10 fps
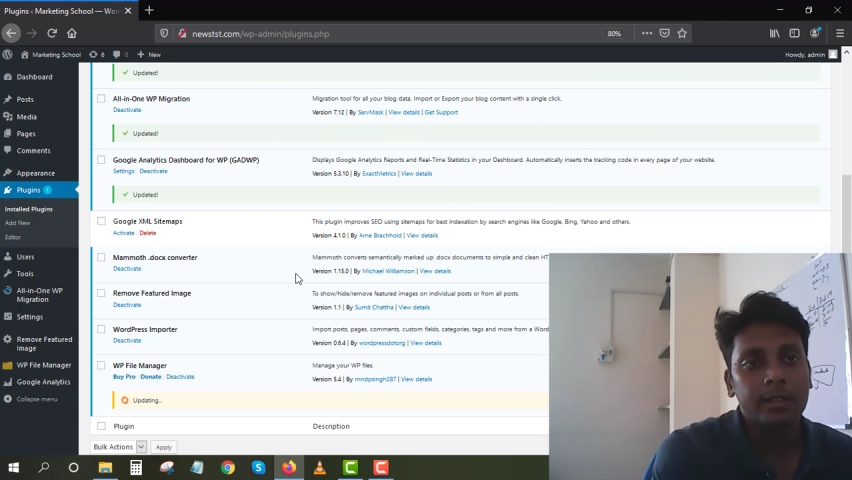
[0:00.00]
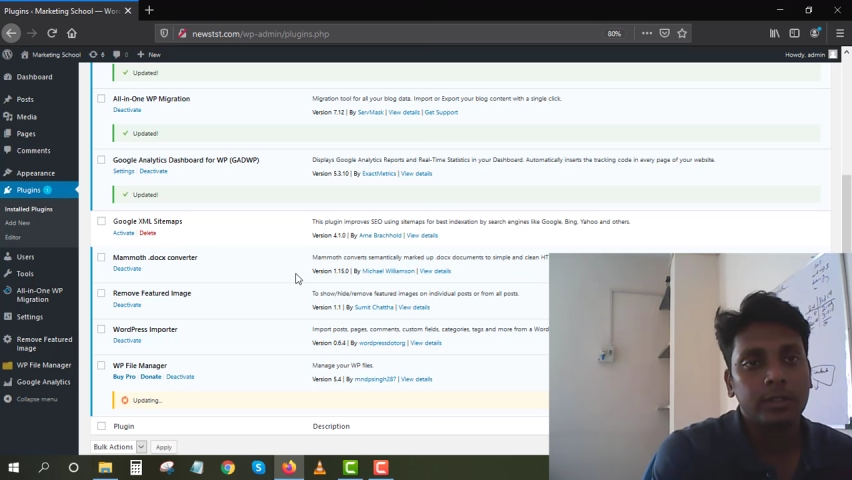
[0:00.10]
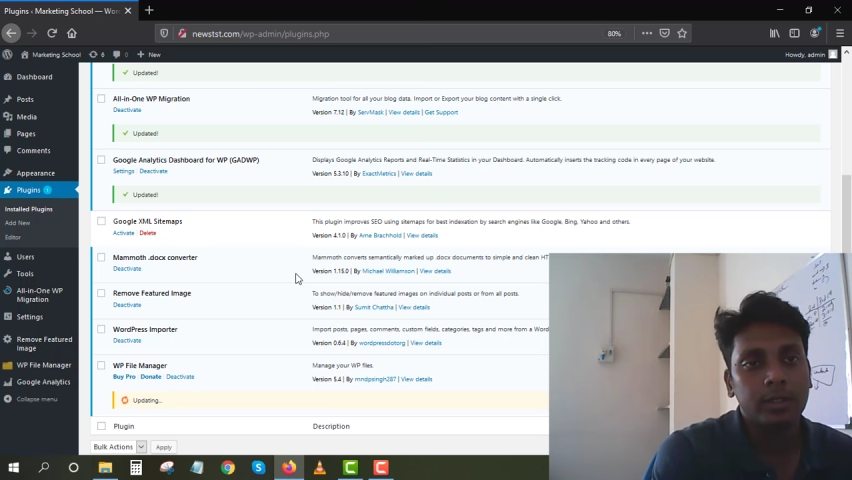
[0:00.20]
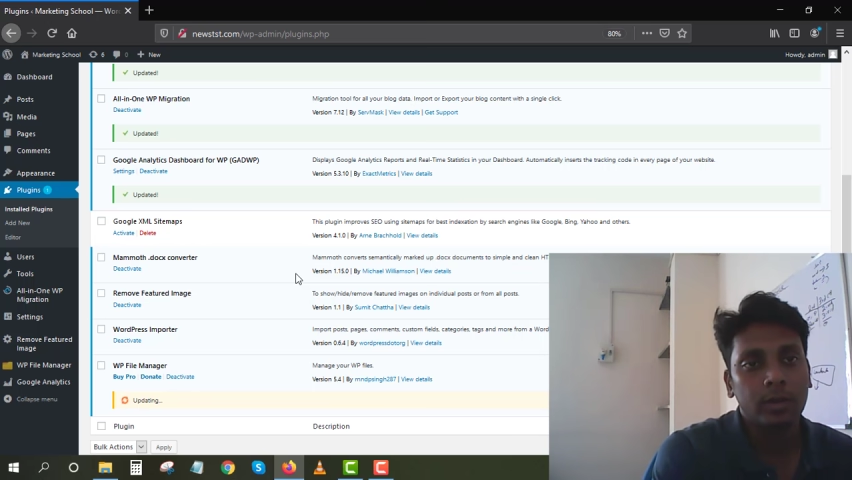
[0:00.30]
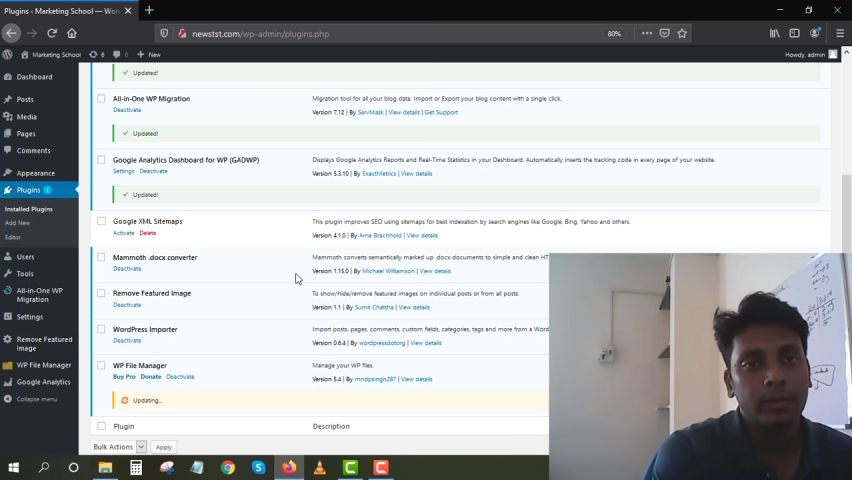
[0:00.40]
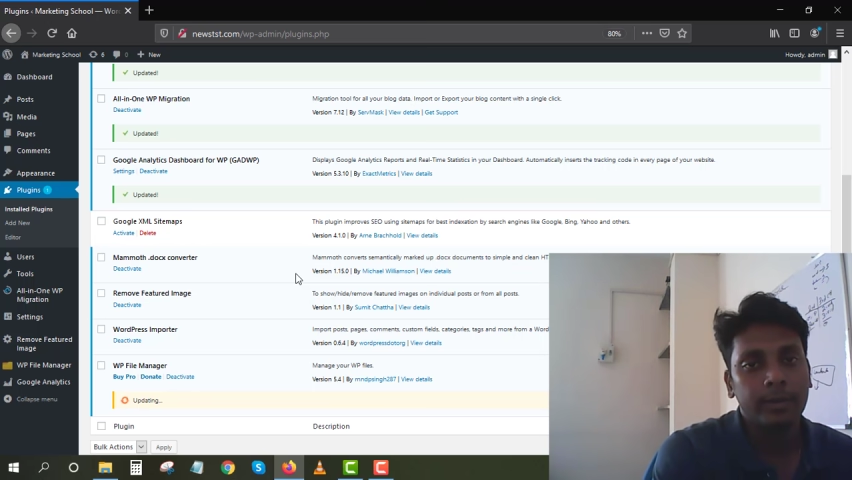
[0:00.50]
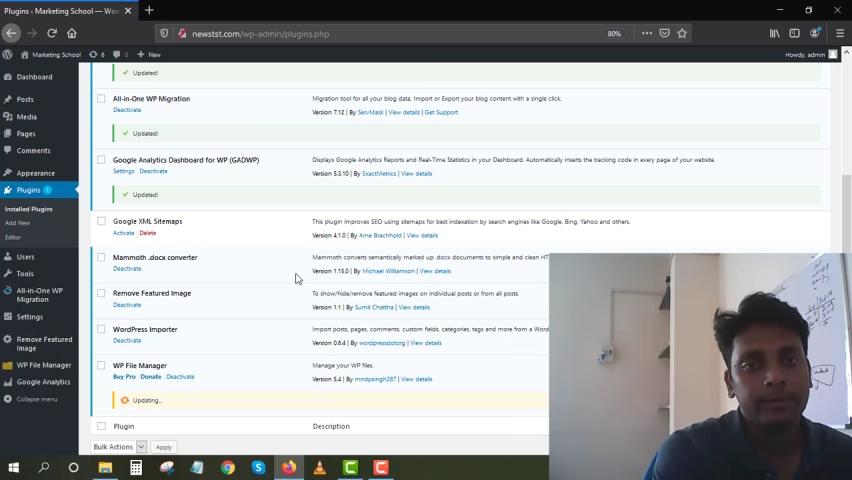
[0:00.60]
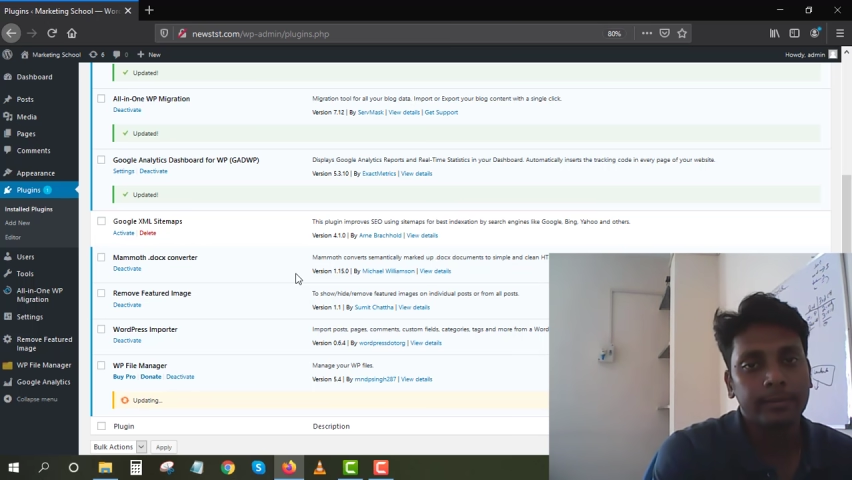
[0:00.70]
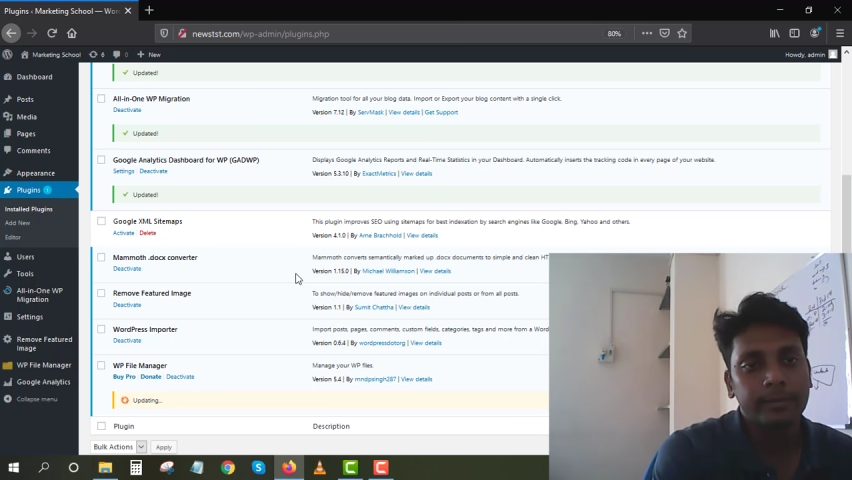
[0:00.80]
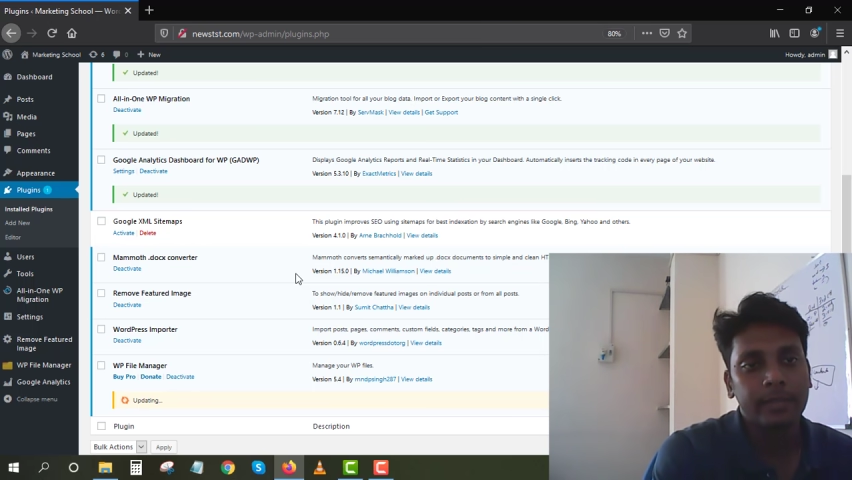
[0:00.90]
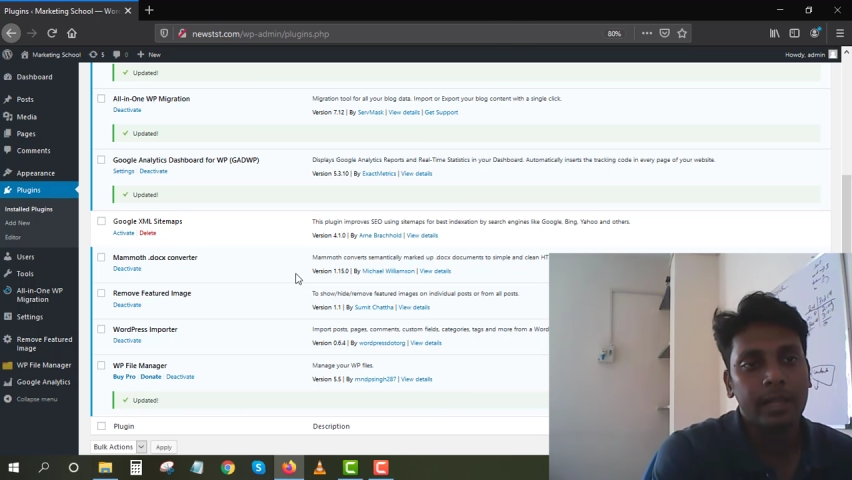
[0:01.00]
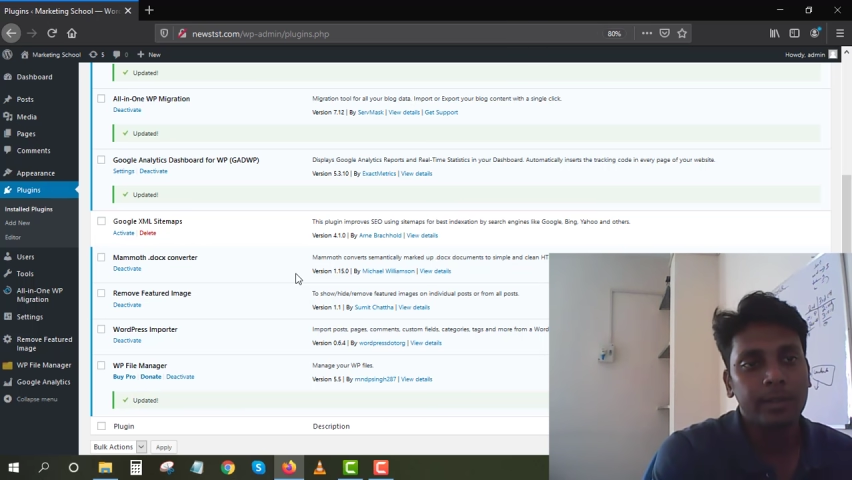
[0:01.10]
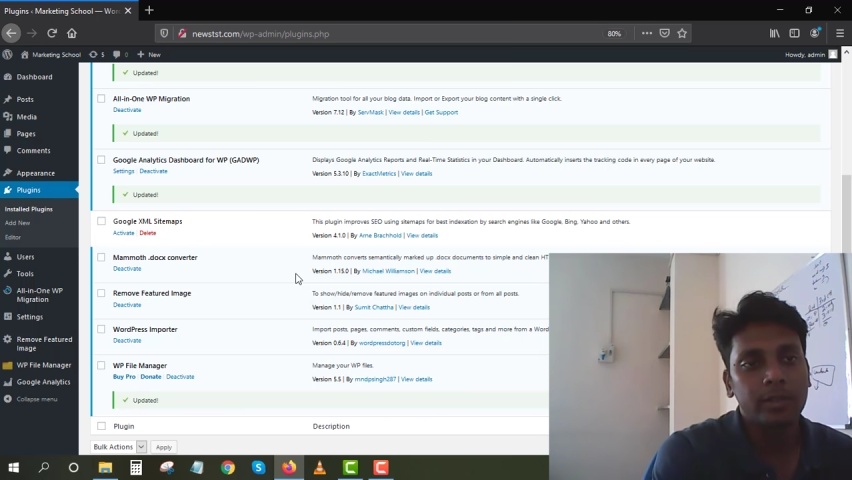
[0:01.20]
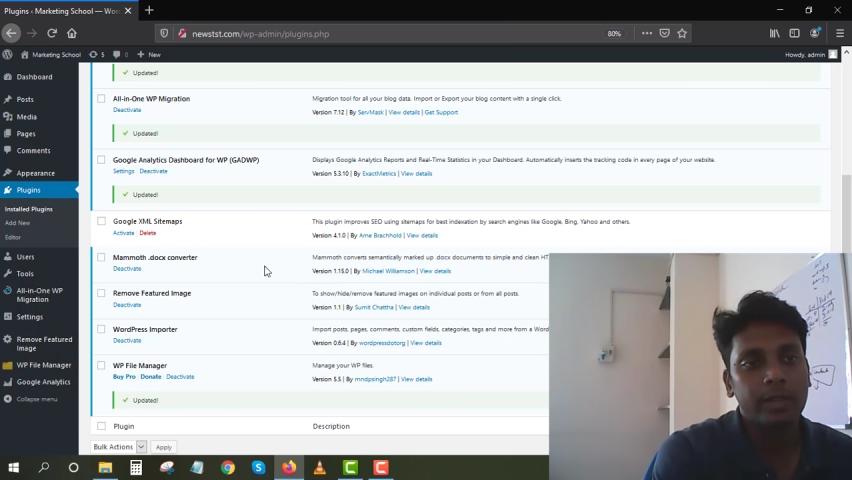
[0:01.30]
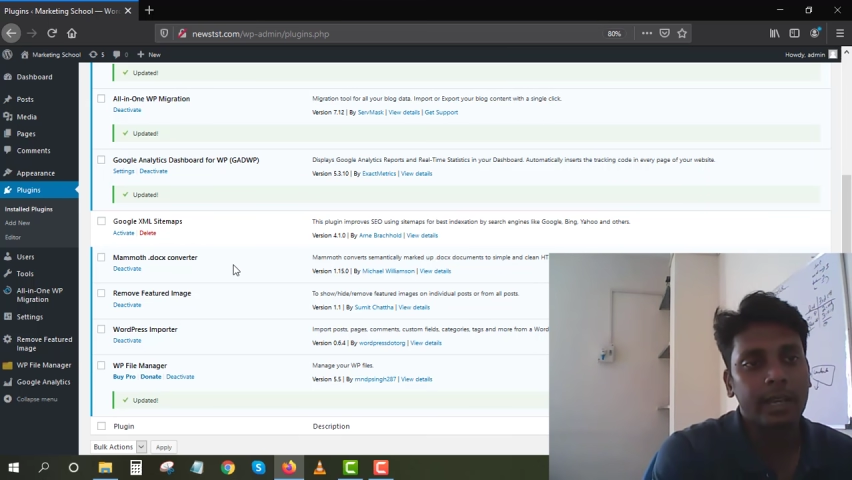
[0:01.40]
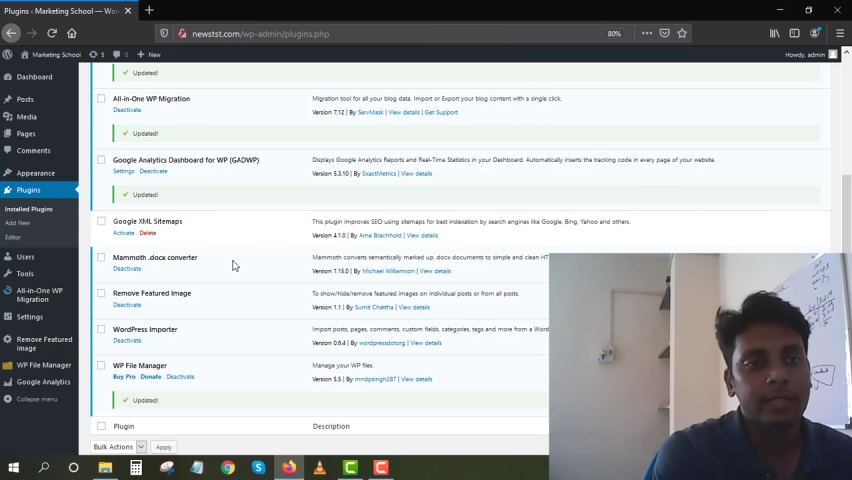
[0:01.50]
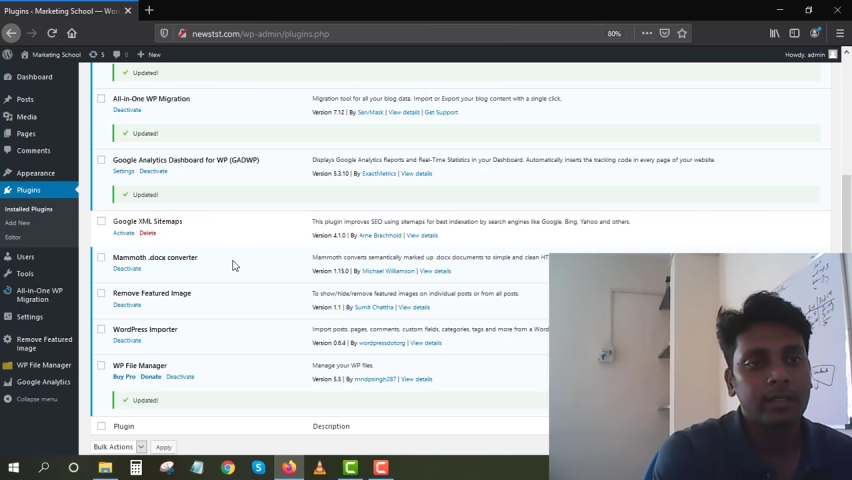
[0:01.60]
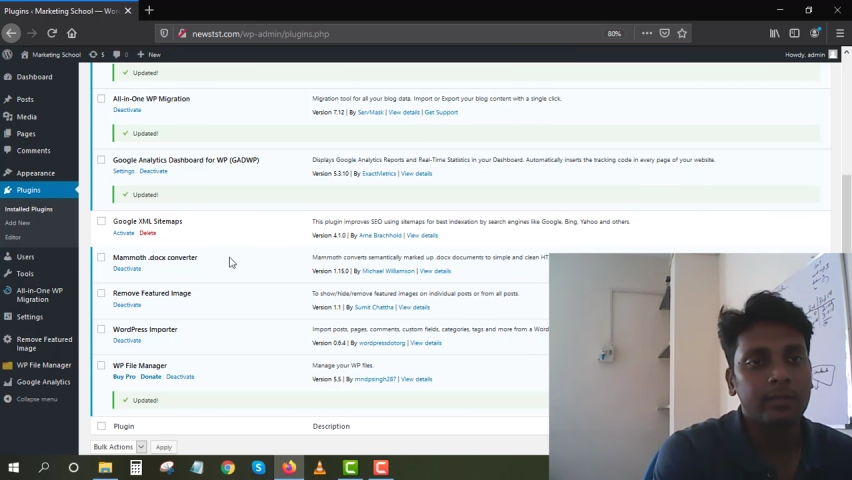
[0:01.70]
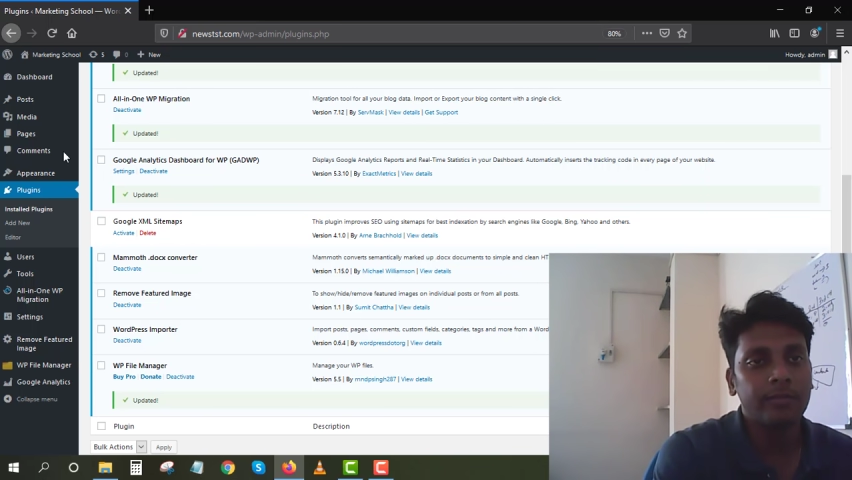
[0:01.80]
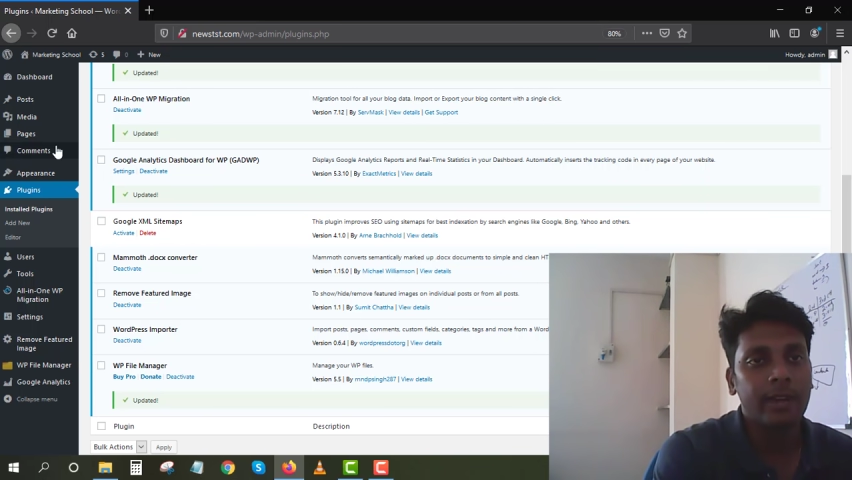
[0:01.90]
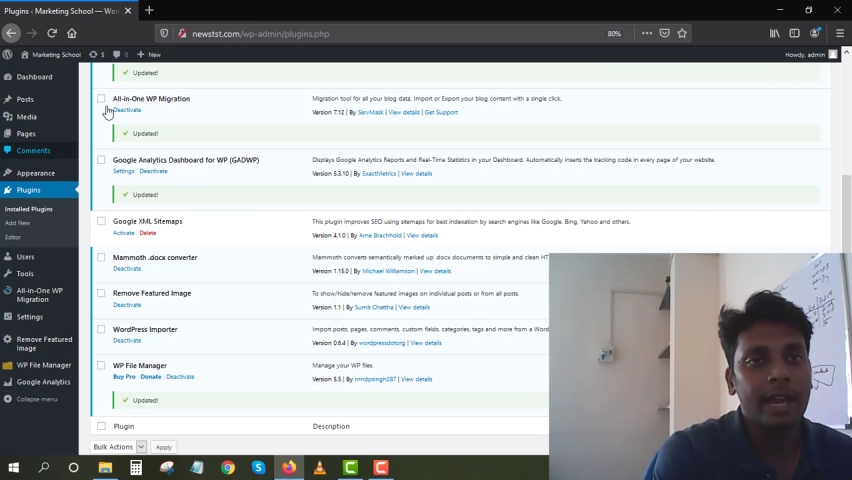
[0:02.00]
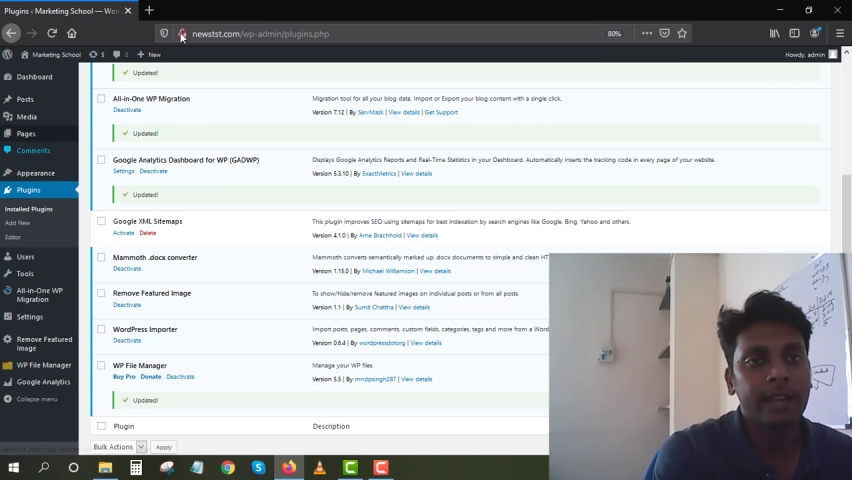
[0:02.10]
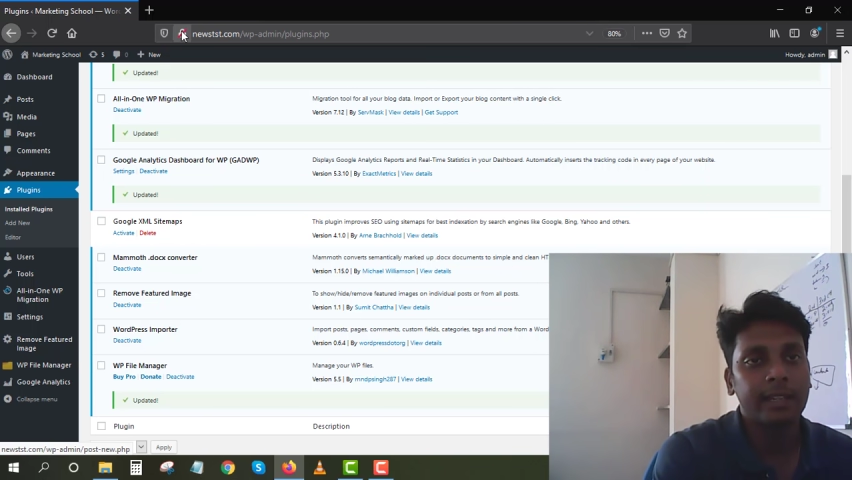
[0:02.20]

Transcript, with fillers: So um, let me show you guys on where